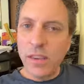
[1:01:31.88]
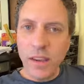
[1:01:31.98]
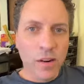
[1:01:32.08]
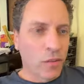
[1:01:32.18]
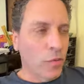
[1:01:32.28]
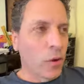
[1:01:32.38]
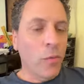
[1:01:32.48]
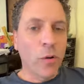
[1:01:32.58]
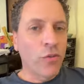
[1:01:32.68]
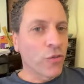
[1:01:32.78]
For years,
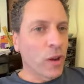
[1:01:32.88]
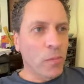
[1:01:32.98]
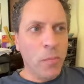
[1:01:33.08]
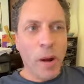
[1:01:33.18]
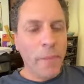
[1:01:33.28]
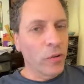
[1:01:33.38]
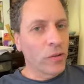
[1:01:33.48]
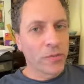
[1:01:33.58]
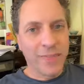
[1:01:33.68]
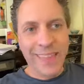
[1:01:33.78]
we wrote scripts. We
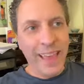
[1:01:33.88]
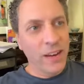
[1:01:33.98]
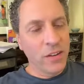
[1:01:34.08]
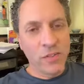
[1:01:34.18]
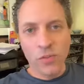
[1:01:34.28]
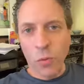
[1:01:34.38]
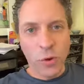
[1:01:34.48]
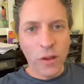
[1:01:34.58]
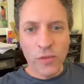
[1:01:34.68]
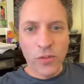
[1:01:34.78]
probably wrote 10,
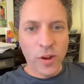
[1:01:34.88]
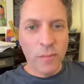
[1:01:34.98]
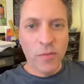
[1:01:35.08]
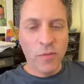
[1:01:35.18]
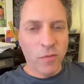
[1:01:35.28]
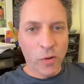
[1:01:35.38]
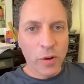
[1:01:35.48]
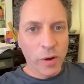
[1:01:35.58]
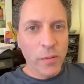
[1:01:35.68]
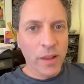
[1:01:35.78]
12 scripts
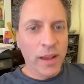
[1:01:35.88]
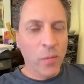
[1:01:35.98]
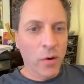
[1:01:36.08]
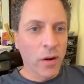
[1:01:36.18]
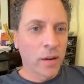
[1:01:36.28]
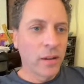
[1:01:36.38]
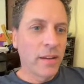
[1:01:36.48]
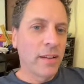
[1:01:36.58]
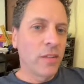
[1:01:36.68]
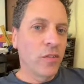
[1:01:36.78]
before we were able to get
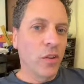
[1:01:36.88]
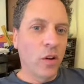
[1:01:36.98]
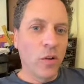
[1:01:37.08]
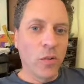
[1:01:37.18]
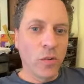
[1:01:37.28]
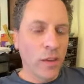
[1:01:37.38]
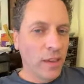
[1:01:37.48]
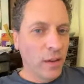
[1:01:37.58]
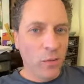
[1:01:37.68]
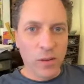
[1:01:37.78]
work.
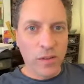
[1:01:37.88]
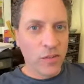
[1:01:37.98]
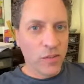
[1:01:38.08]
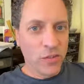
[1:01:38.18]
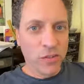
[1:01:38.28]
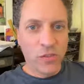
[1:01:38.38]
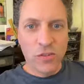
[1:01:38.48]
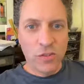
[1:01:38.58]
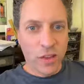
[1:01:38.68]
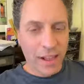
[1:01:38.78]
So it
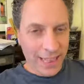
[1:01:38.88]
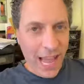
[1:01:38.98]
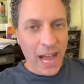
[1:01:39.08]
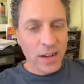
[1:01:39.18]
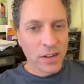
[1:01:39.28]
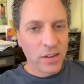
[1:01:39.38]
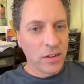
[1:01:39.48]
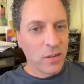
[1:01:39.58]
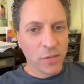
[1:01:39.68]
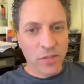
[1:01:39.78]
was a lot.
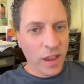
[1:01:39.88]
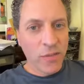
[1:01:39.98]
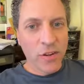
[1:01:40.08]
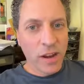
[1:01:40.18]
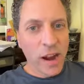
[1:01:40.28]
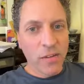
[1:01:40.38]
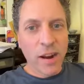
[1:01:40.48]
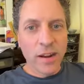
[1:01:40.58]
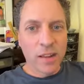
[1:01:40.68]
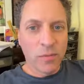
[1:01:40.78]
It was never
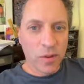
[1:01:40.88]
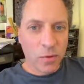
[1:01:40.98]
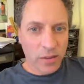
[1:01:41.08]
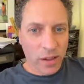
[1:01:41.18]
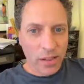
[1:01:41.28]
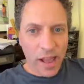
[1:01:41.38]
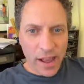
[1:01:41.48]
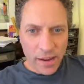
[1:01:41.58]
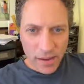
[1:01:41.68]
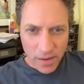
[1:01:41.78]
not writing. We worked a
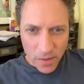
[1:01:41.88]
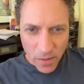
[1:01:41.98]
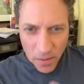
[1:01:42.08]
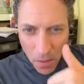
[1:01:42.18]
lot.